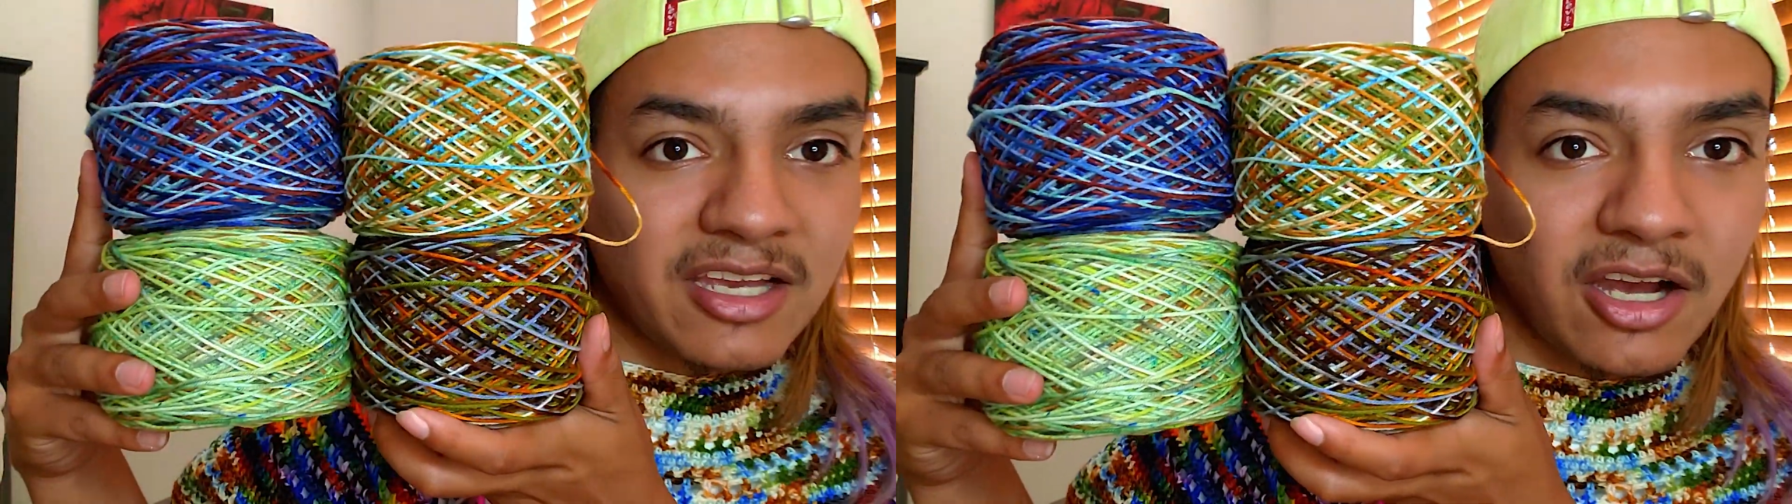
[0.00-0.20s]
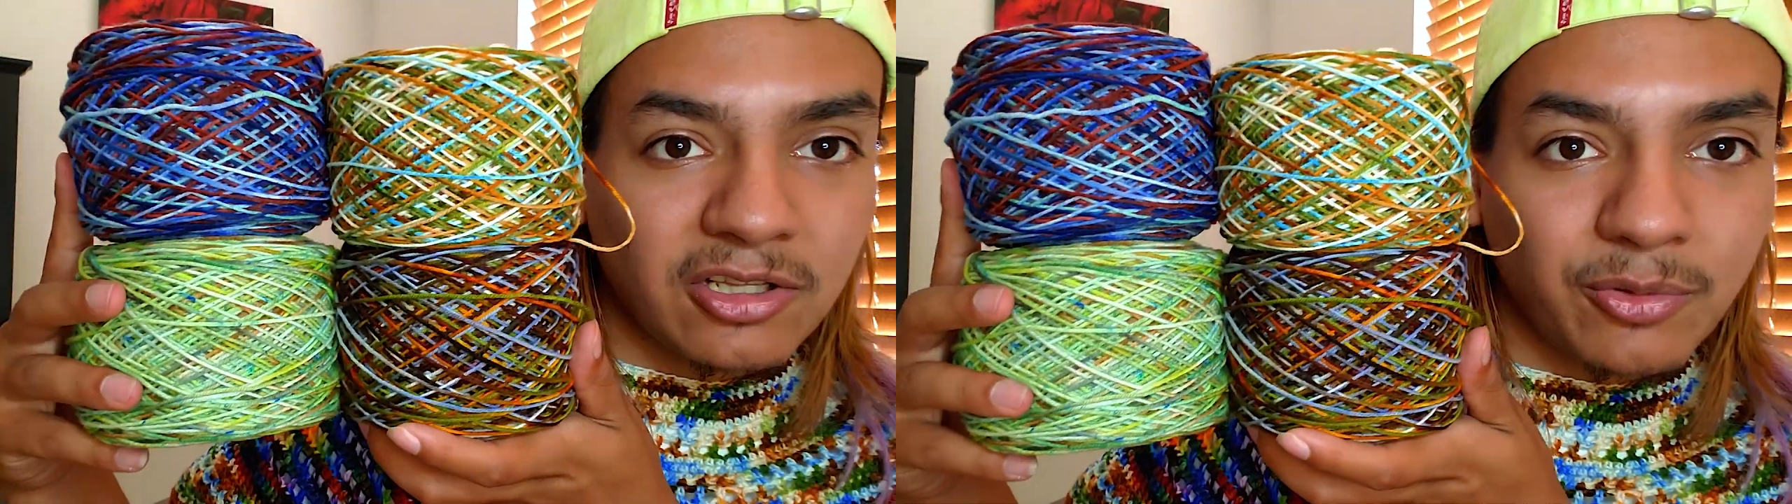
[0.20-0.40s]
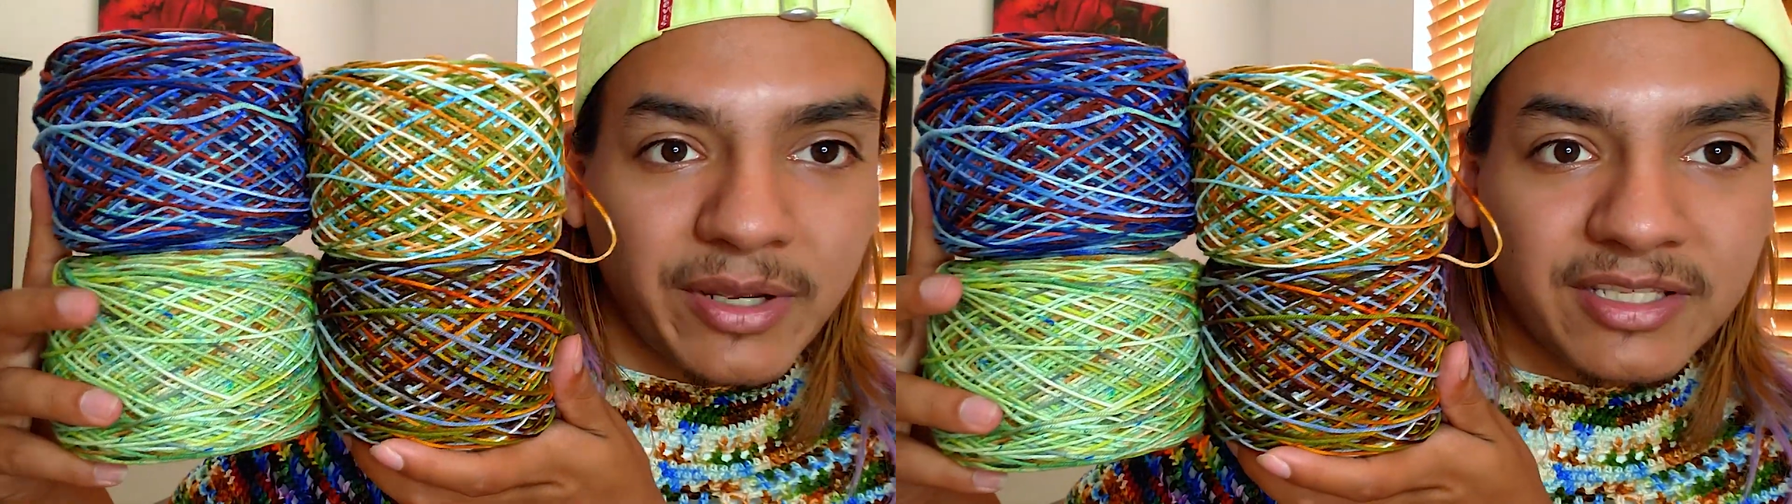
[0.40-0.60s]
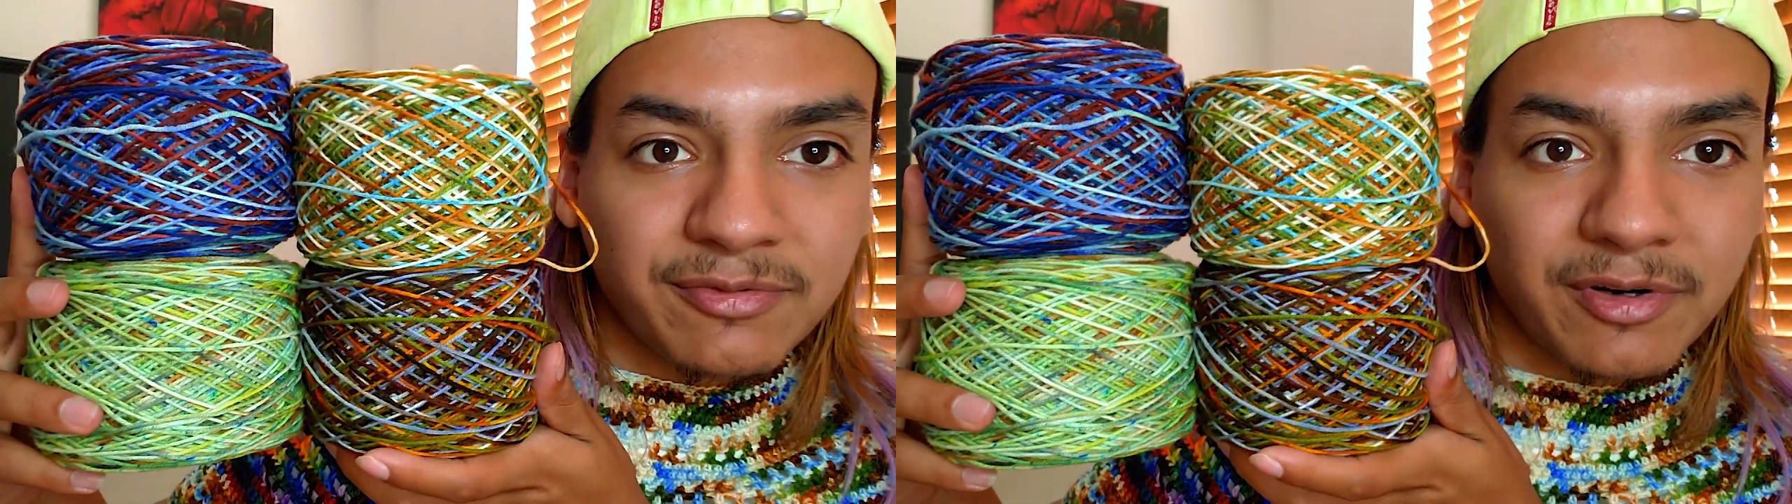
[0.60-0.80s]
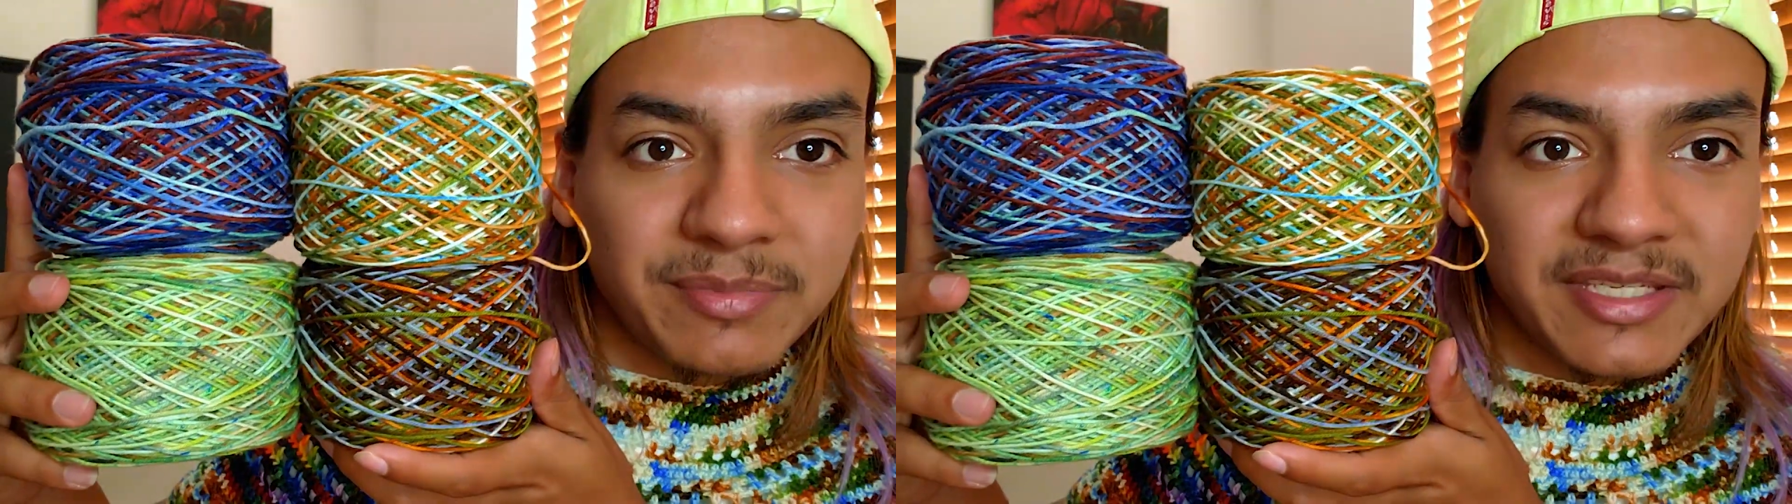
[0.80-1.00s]
colorways
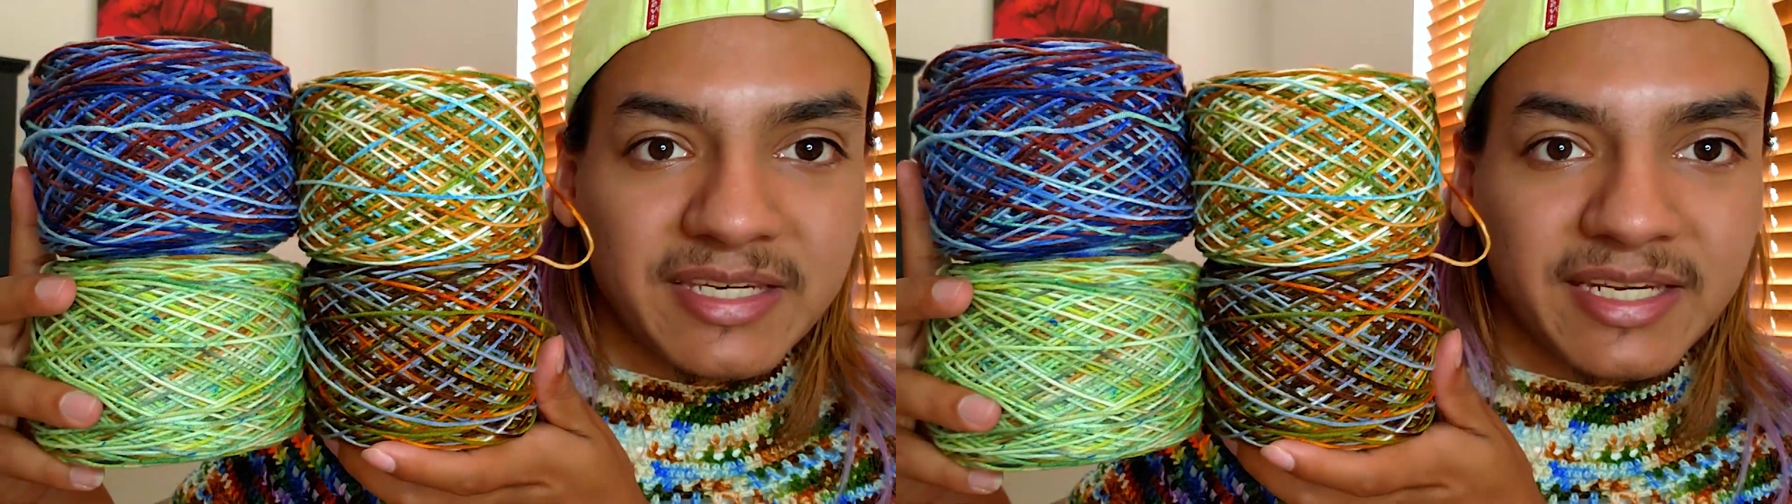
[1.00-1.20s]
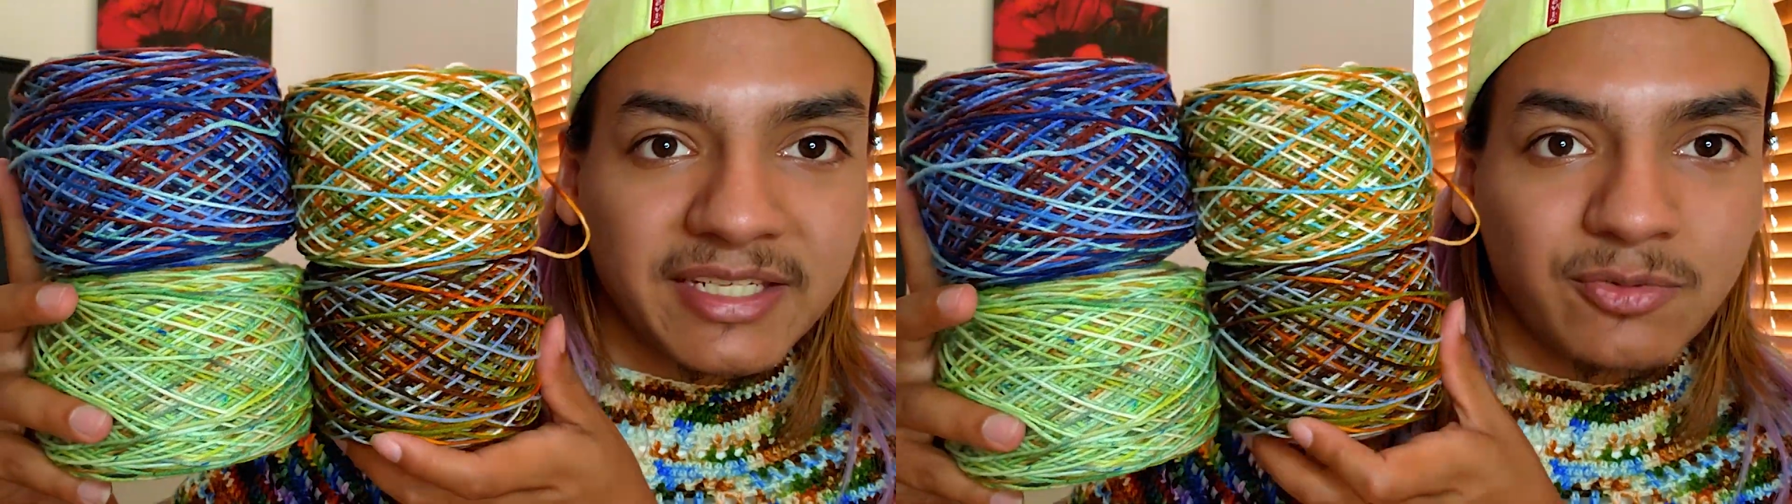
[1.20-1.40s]
from Knitted